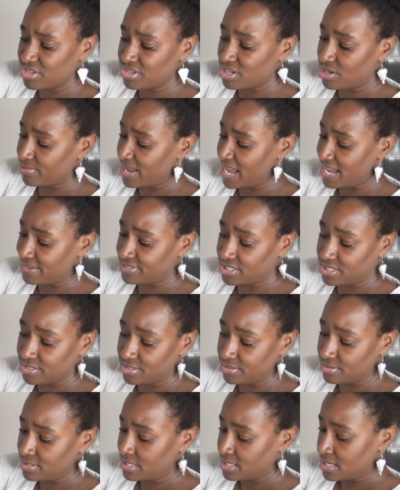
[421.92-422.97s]
You don't have
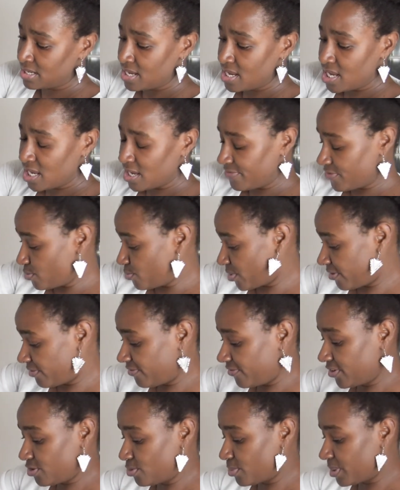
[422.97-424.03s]
to. If you want to
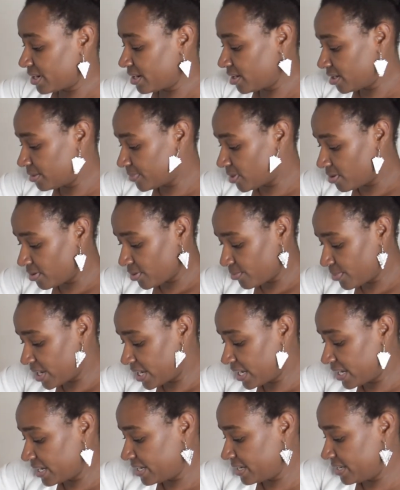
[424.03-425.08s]
fill one up all the
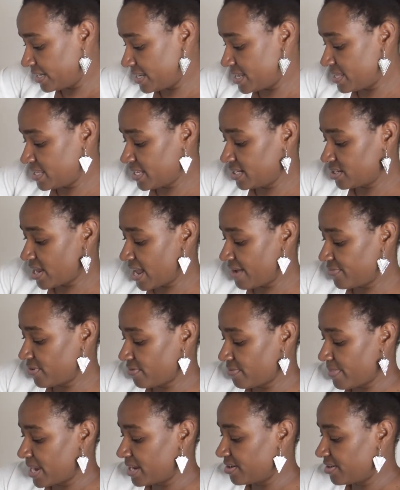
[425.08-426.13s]
way and then have the
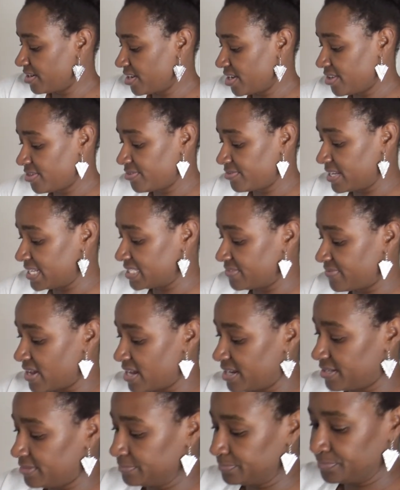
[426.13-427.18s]
remainder in the other, that's
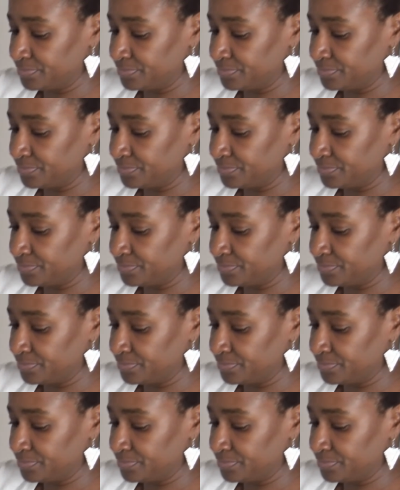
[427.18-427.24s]
fine.